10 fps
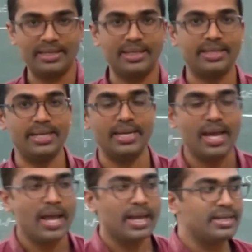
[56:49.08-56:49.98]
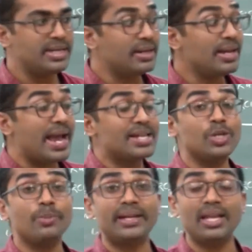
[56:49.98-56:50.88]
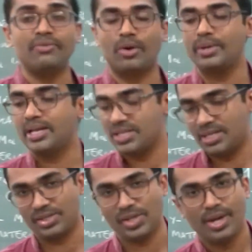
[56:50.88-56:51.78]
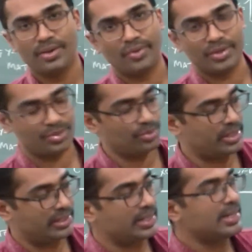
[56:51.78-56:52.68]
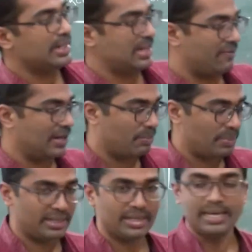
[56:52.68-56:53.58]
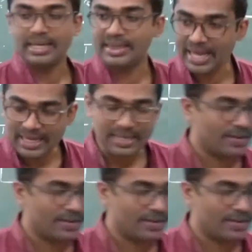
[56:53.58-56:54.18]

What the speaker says: and the three nearly axiomatic foundations for student development. Then